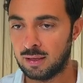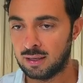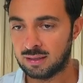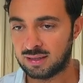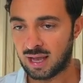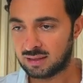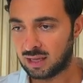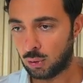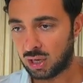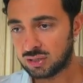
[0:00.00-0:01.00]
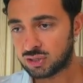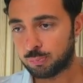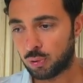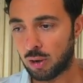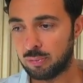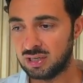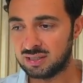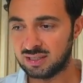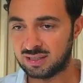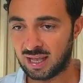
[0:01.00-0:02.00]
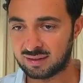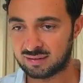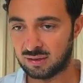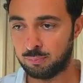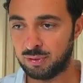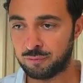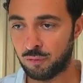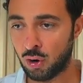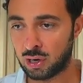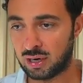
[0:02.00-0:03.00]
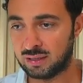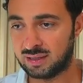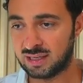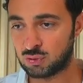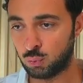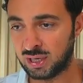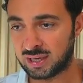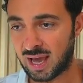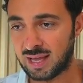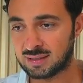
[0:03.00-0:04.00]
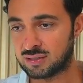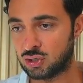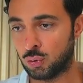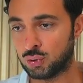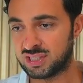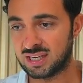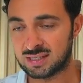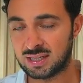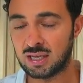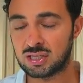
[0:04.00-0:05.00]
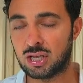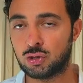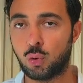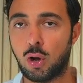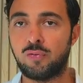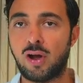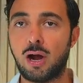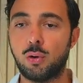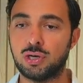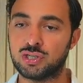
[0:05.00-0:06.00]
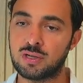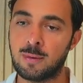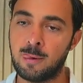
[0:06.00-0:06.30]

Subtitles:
that there is a probability that before this week ends, so 6 days and 12 hours,